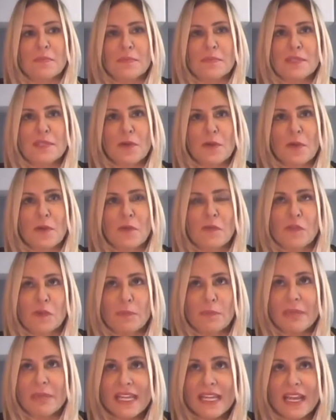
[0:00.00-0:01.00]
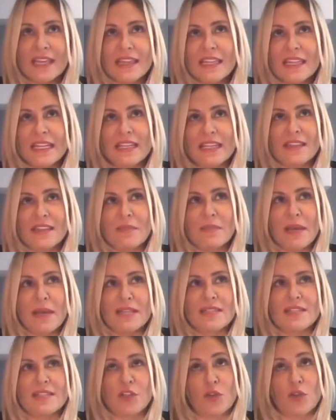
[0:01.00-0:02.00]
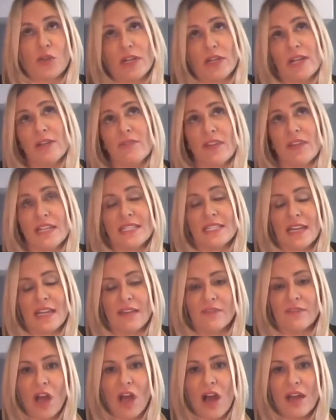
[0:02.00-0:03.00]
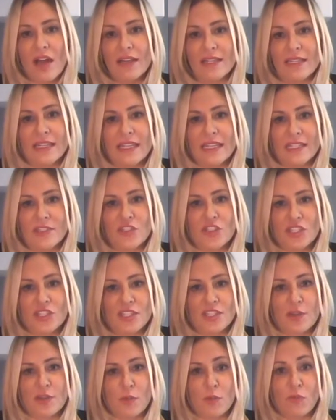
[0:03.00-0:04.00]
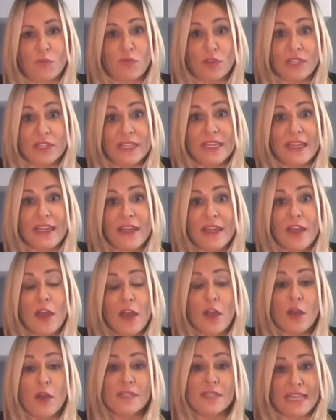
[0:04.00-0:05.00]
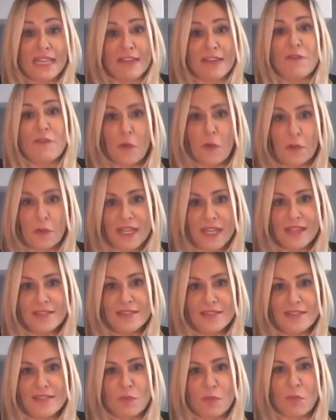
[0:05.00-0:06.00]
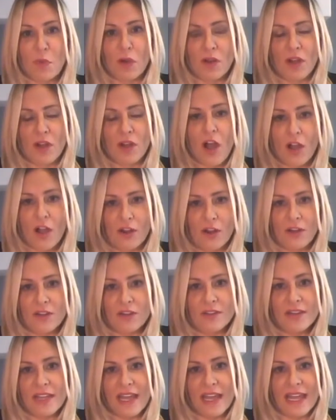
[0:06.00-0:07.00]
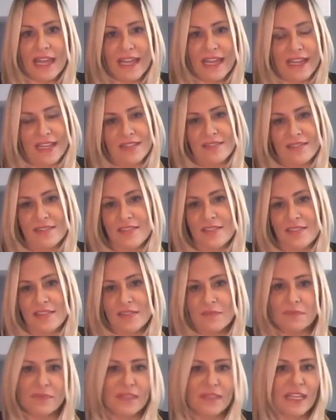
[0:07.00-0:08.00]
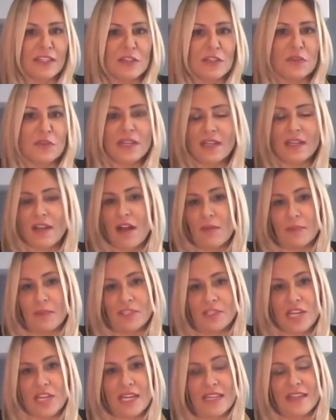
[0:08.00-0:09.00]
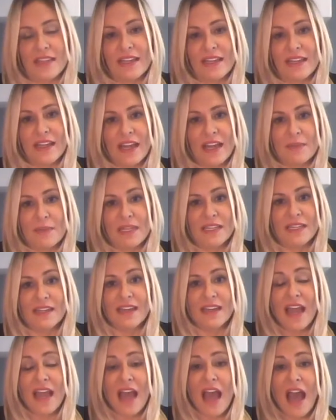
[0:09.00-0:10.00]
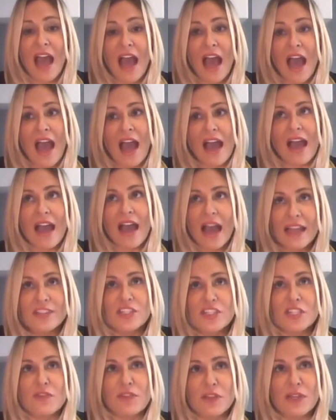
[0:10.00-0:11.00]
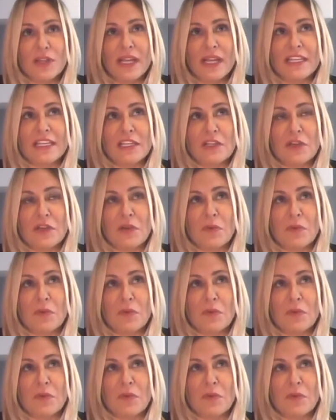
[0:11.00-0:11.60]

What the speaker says: So for me, I think the best career advice that I've gotten is just to really stay focused, work hard, and you can accomplish anything. I mean, I just feel like,